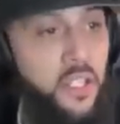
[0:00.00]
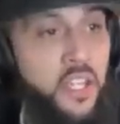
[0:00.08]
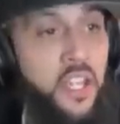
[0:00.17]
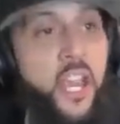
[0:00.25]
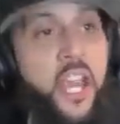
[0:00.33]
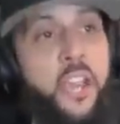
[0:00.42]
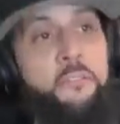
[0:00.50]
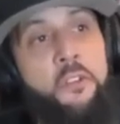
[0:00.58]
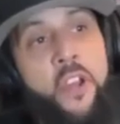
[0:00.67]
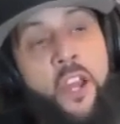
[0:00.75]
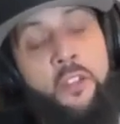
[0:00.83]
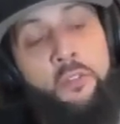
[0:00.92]
If you
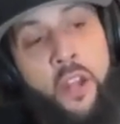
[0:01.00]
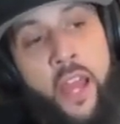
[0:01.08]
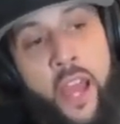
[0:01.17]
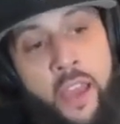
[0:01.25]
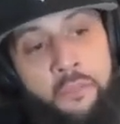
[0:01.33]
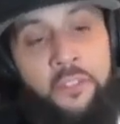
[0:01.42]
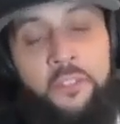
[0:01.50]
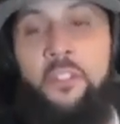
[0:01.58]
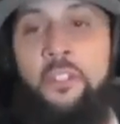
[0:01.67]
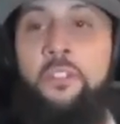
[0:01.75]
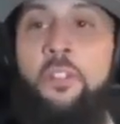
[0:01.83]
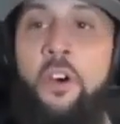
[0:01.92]
guys were half as good as
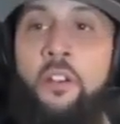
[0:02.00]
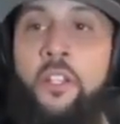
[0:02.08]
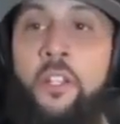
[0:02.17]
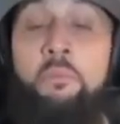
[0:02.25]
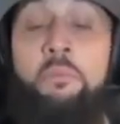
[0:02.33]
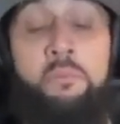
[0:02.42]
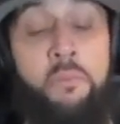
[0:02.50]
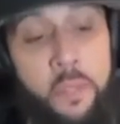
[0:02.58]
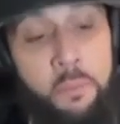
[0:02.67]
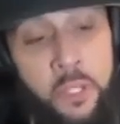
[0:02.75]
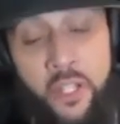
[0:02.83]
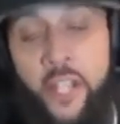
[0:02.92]
talking, maybe you'd
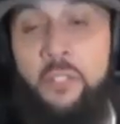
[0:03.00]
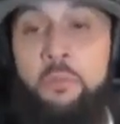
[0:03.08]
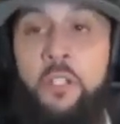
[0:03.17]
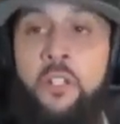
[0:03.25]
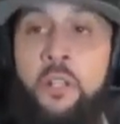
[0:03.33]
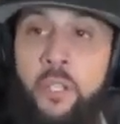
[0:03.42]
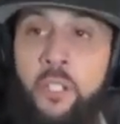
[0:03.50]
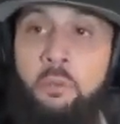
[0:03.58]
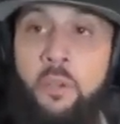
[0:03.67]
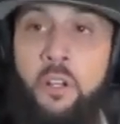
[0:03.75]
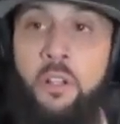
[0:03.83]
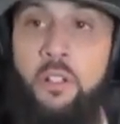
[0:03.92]
actually be good at baseball.
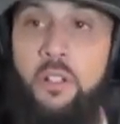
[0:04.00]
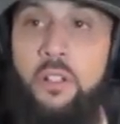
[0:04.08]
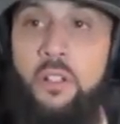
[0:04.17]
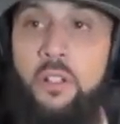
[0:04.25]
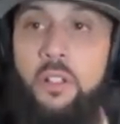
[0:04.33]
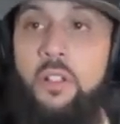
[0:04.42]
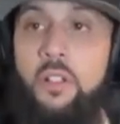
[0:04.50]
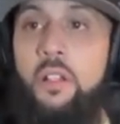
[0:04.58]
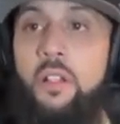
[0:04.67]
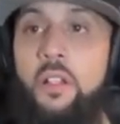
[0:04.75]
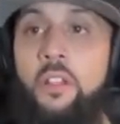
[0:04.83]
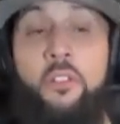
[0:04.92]

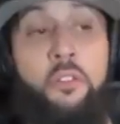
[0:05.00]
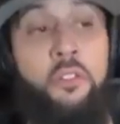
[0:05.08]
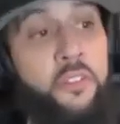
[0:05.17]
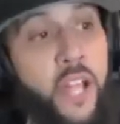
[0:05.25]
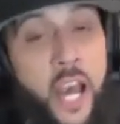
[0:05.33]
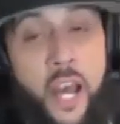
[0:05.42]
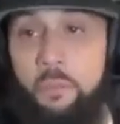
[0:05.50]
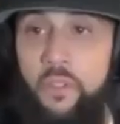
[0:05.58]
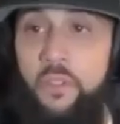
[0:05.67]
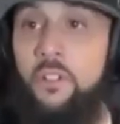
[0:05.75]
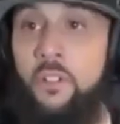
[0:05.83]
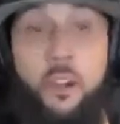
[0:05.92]
So stop,
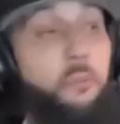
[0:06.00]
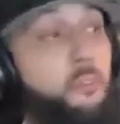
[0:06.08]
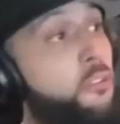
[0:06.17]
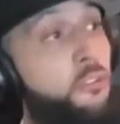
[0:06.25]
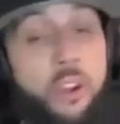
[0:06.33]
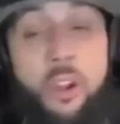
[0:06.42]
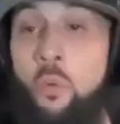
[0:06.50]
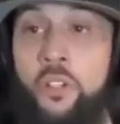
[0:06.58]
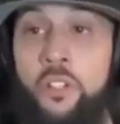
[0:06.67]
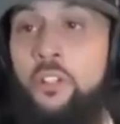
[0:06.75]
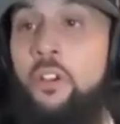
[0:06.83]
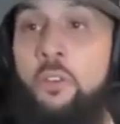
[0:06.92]
or I'm going to throw out one of your
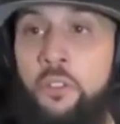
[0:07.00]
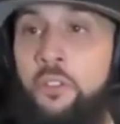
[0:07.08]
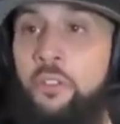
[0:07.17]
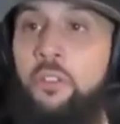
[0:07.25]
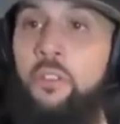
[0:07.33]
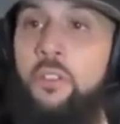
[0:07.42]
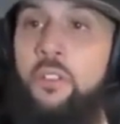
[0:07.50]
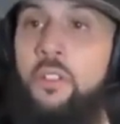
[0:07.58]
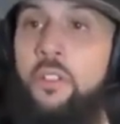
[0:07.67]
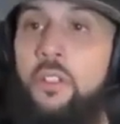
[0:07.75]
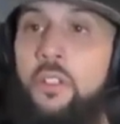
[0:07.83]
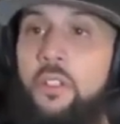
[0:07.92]
coaches,
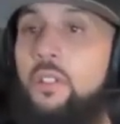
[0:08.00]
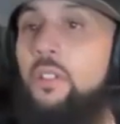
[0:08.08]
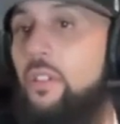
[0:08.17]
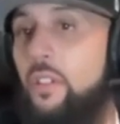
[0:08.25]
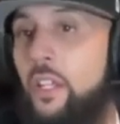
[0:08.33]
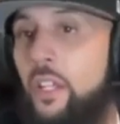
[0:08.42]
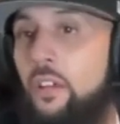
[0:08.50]
you know,